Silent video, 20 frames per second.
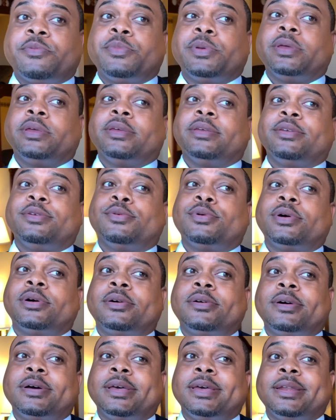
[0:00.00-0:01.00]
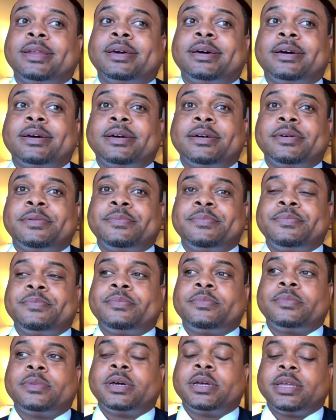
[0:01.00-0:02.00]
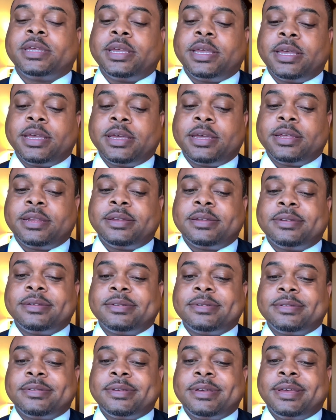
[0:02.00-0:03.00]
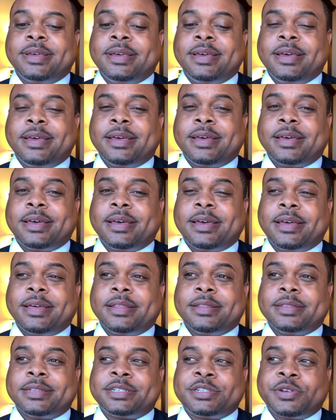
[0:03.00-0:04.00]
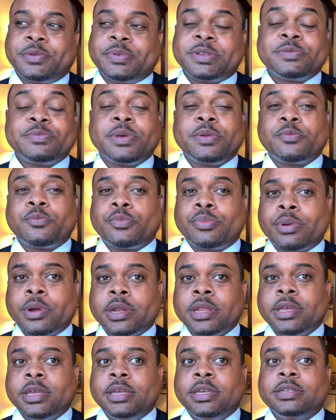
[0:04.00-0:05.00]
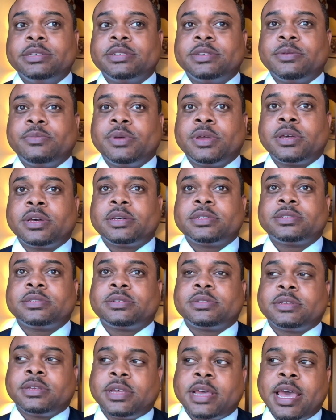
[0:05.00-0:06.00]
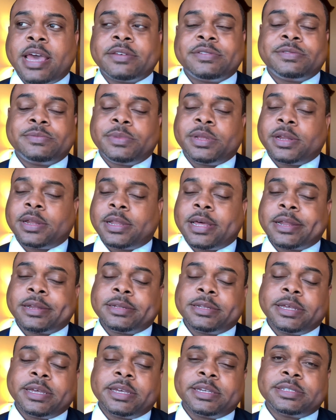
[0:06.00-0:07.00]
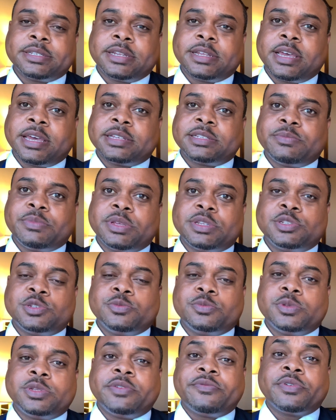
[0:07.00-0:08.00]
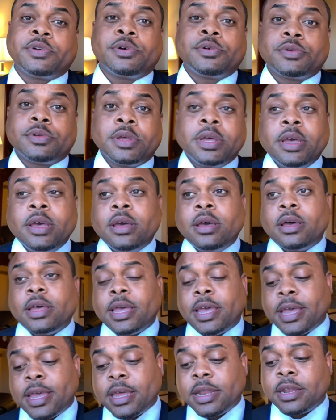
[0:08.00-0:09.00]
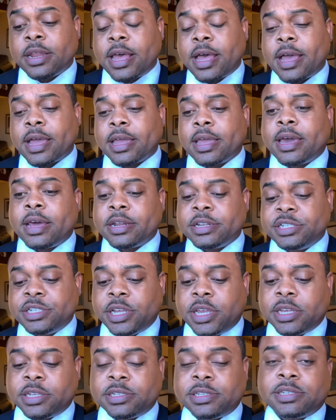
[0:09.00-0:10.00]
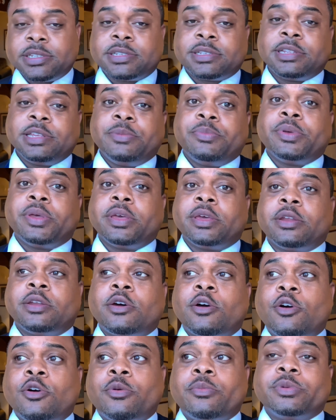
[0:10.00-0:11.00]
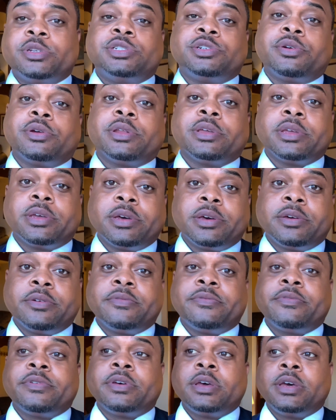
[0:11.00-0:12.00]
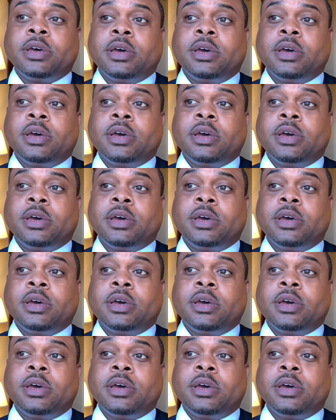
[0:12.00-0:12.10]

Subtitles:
me, you all. And again, this trip has been pretty easy because it hasn't been a lot of legs and it hasn't been too difficult. And I got a chance to sleep in on majority of